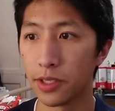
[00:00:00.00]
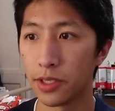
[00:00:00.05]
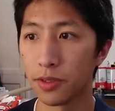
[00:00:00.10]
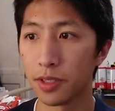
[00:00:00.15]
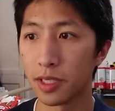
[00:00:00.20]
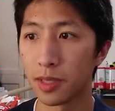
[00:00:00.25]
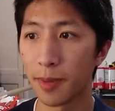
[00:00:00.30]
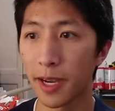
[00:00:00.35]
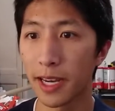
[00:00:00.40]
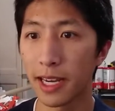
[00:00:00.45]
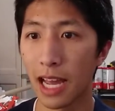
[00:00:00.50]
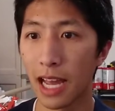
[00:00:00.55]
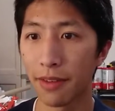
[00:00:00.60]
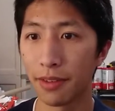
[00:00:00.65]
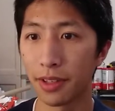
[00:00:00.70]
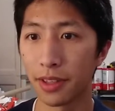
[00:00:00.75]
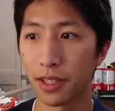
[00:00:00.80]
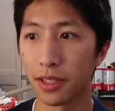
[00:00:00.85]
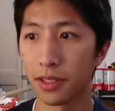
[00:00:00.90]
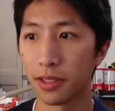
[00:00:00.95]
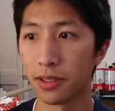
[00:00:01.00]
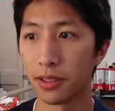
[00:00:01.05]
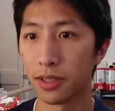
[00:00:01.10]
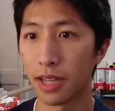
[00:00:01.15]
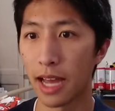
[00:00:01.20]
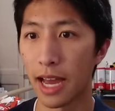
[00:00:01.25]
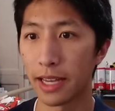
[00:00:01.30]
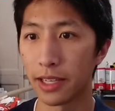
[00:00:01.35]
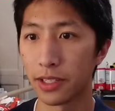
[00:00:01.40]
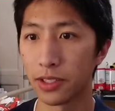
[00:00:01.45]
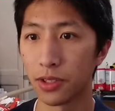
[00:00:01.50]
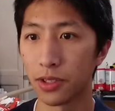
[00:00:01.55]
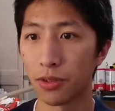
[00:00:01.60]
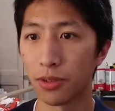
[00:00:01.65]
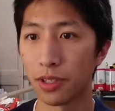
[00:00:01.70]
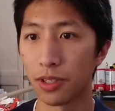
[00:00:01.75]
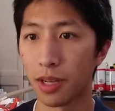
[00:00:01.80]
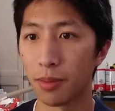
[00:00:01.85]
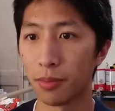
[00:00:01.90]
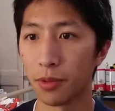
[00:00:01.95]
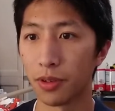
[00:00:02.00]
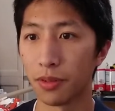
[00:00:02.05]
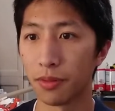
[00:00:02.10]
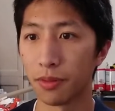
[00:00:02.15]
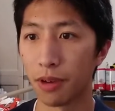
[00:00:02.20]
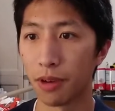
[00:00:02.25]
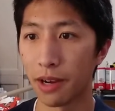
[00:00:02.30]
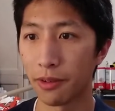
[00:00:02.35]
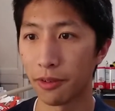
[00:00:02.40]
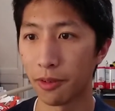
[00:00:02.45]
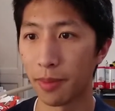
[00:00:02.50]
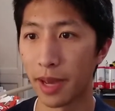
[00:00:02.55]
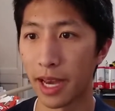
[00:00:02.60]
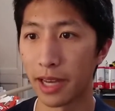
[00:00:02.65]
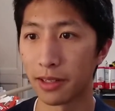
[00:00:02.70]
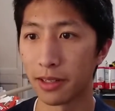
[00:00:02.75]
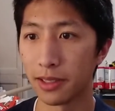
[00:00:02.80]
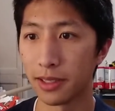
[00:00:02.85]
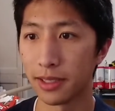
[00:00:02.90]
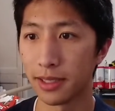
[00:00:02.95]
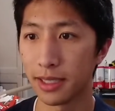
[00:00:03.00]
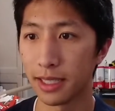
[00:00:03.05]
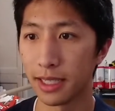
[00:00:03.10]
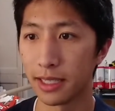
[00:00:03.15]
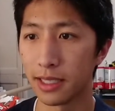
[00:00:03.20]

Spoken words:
and so despite having the highest total number of rival battles,